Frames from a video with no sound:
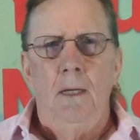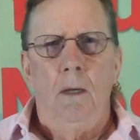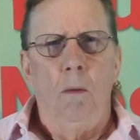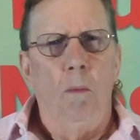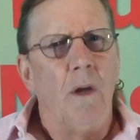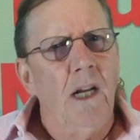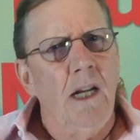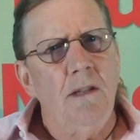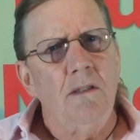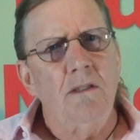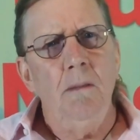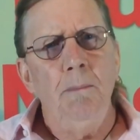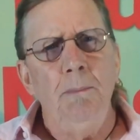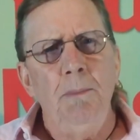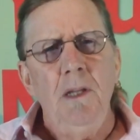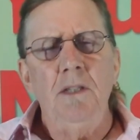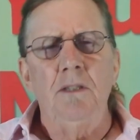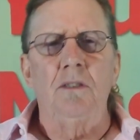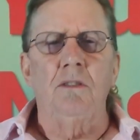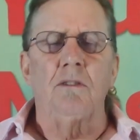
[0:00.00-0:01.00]
When I
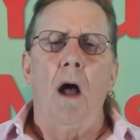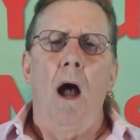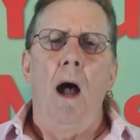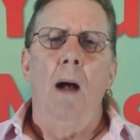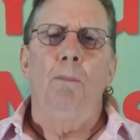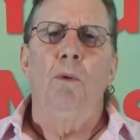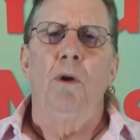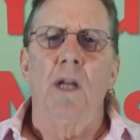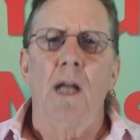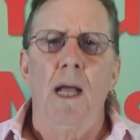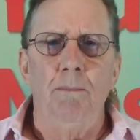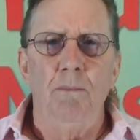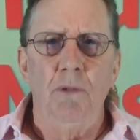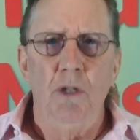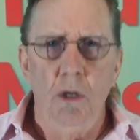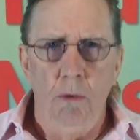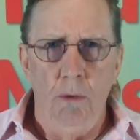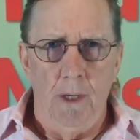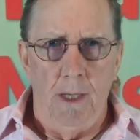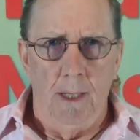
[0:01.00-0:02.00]
simply stop what I'm
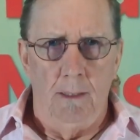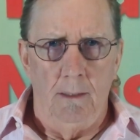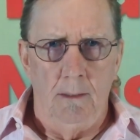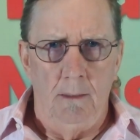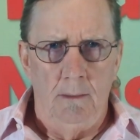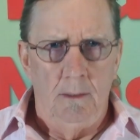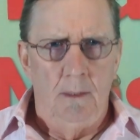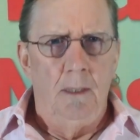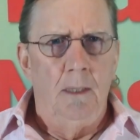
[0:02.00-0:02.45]
doing,